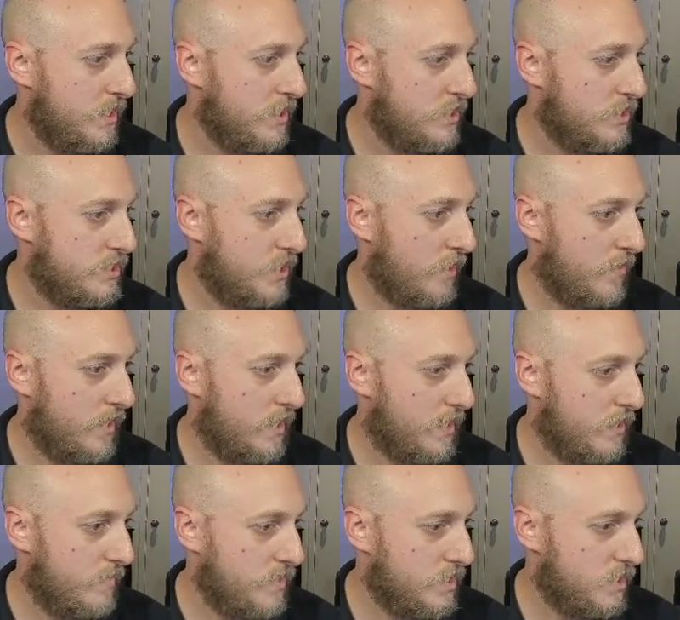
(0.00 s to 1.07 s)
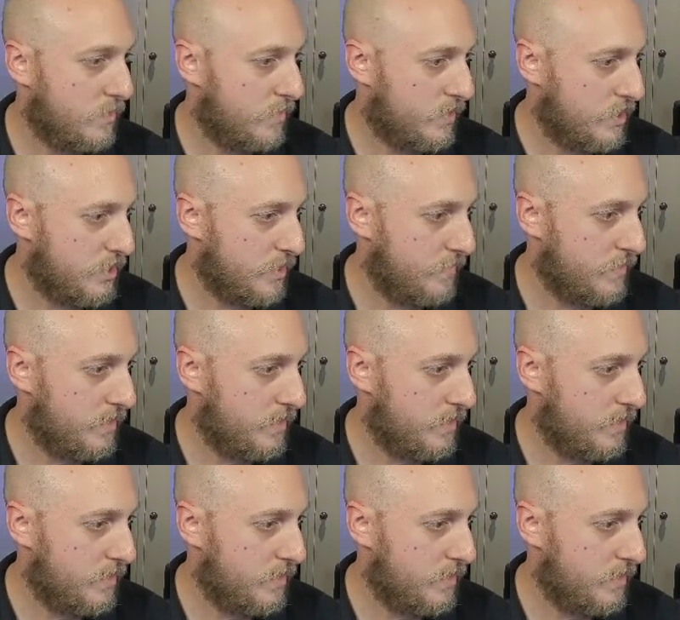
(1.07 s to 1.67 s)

sharing it. Let me just quickly jump to